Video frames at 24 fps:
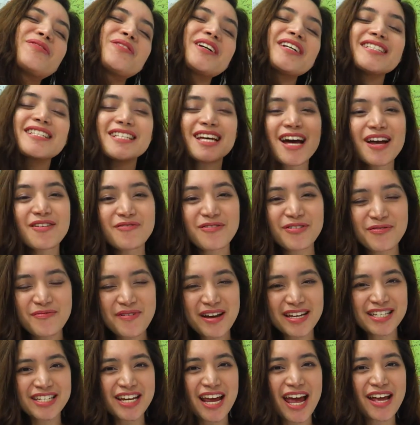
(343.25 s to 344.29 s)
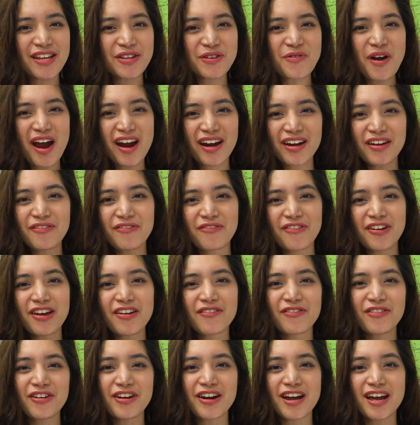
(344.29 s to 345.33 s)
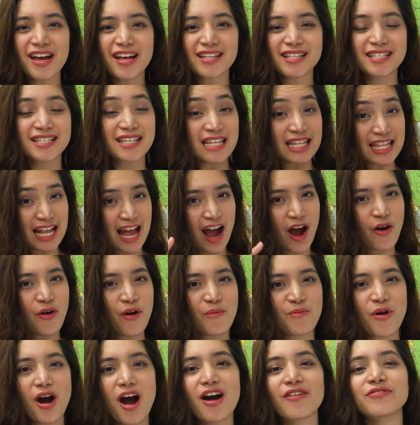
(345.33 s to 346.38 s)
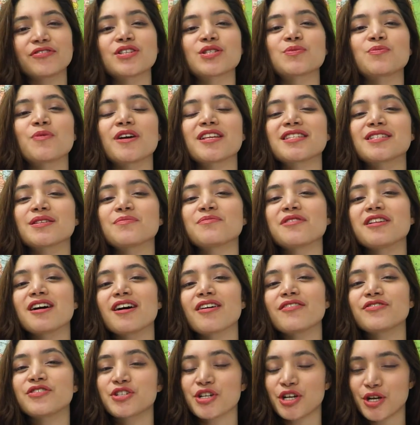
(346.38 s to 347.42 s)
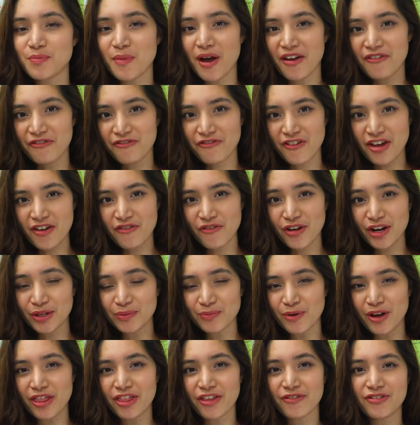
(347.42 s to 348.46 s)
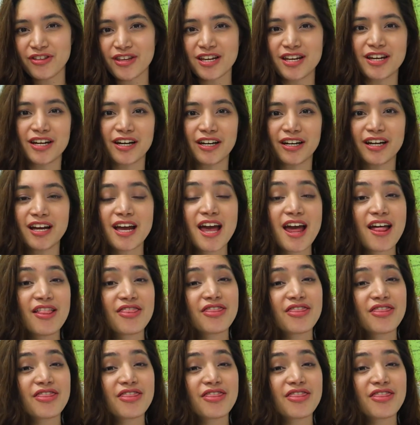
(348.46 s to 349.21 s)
We're done with my January favorites. Now I'm off to spread some love during my favorite month of the year.